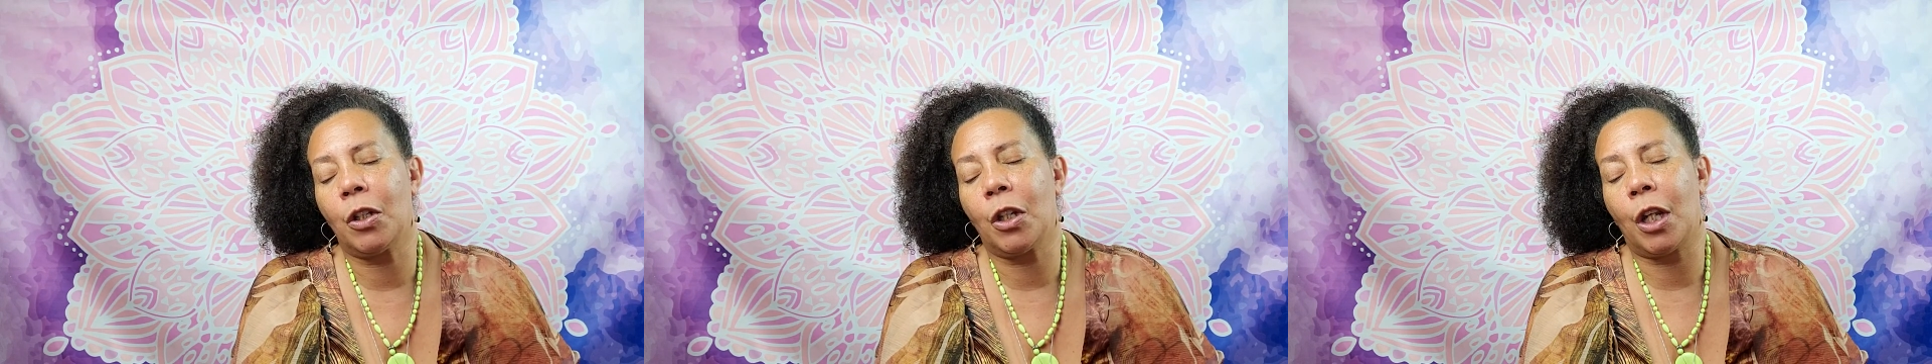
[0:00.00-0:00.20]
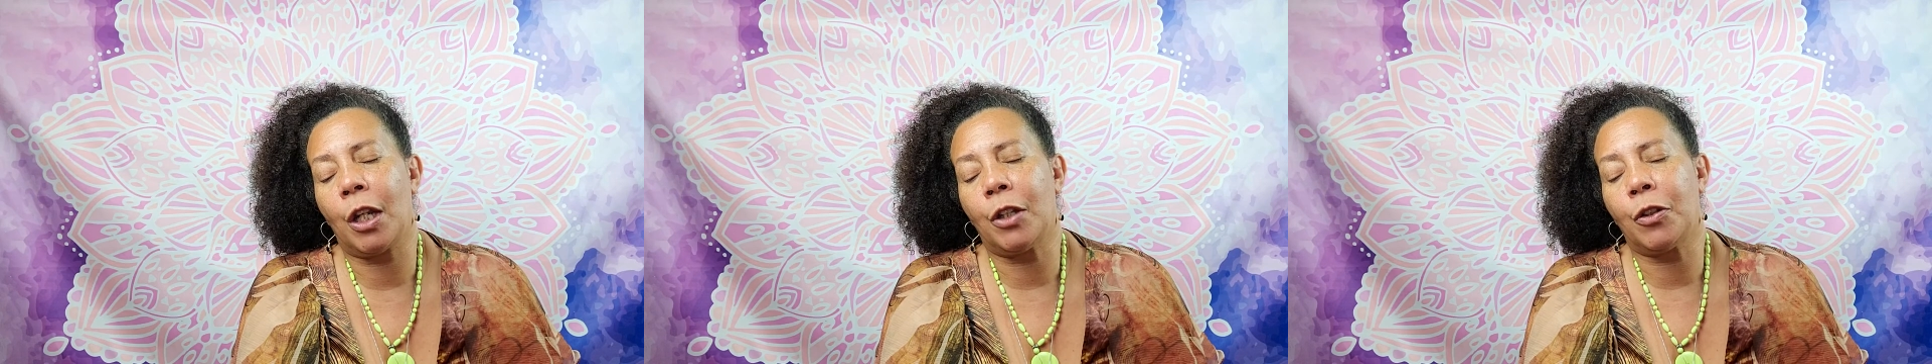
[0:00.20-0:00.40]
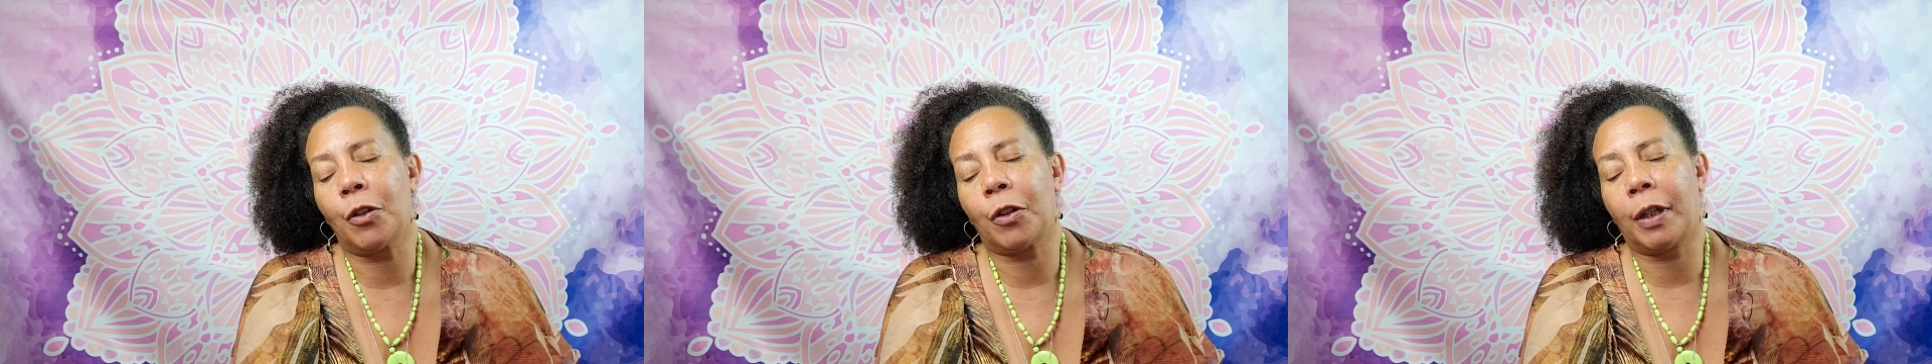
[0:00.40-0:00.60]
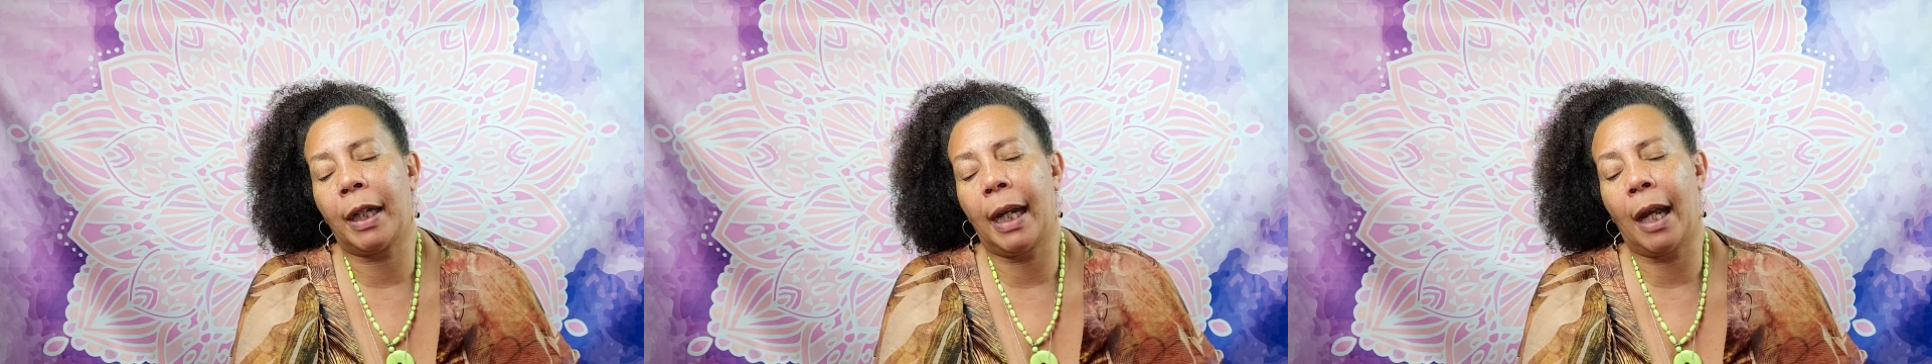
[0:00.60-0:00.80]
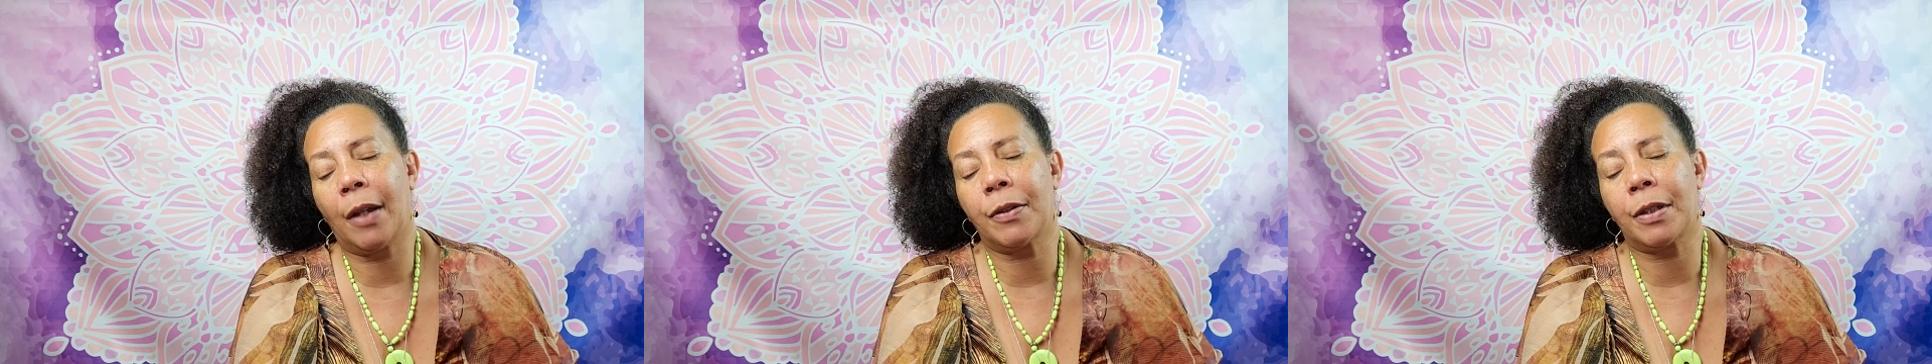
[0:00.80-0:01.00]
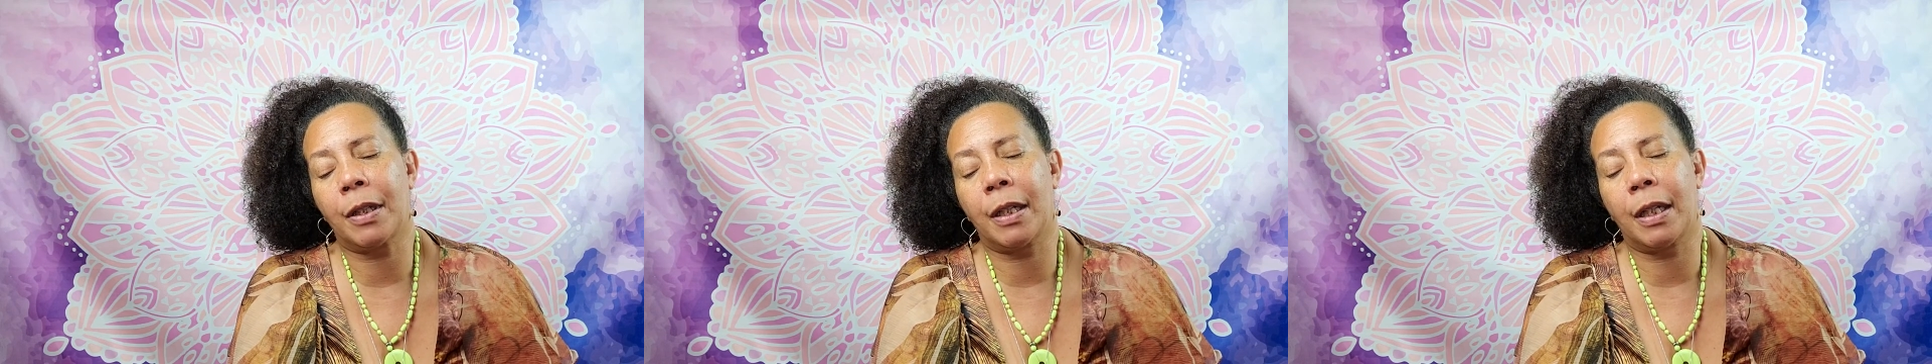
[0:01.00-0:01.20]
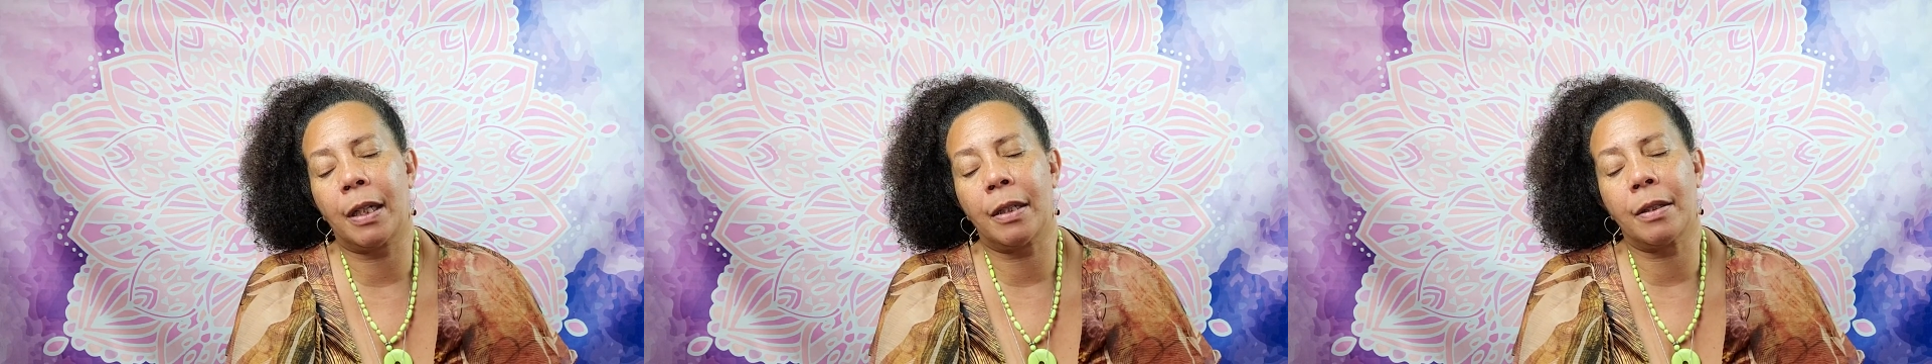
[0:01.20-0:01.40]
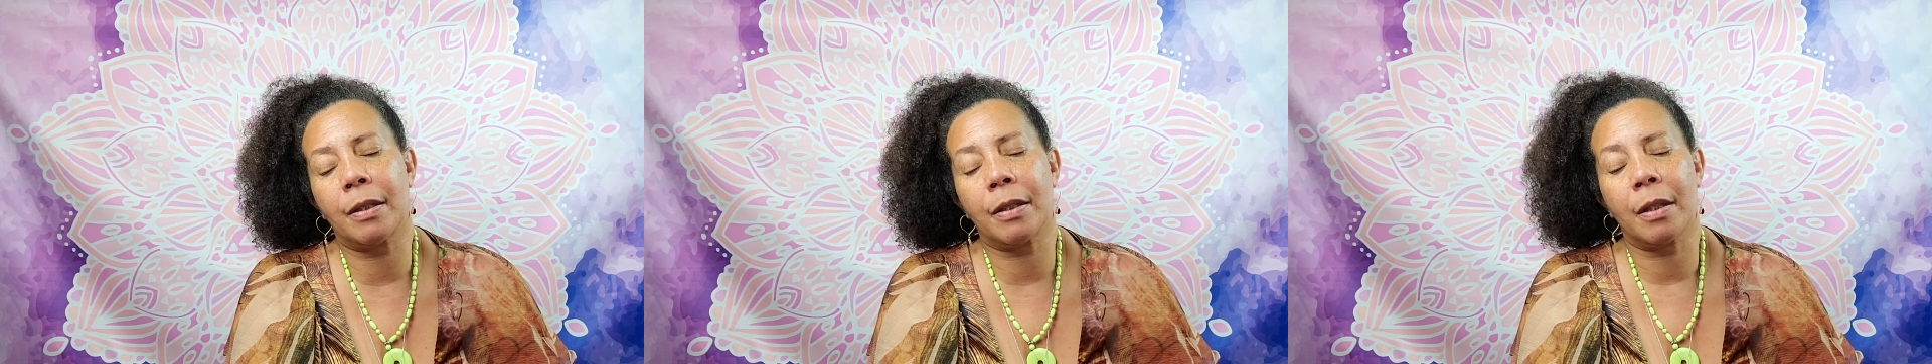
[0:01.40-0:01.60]
In your
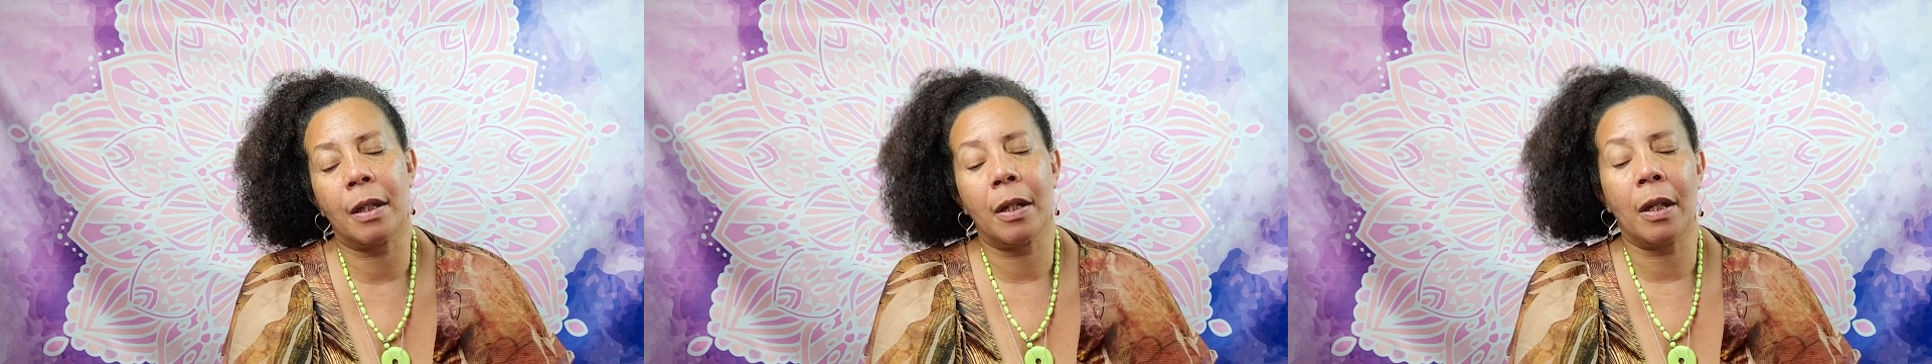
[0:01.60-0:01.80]
countenance